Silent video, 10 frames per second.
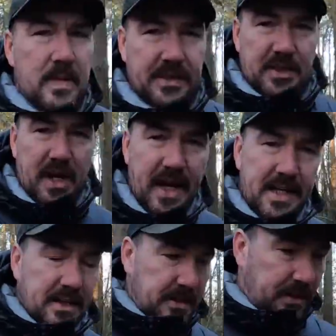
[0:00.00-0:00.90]
It's a
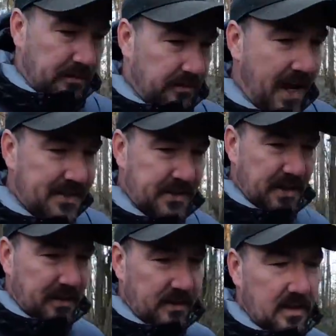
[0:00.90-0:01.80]
heated
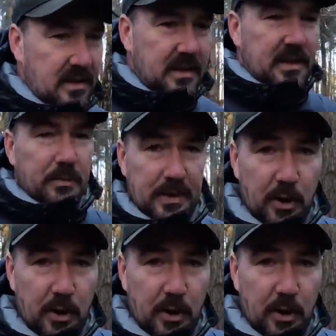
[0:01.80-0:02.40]
vest with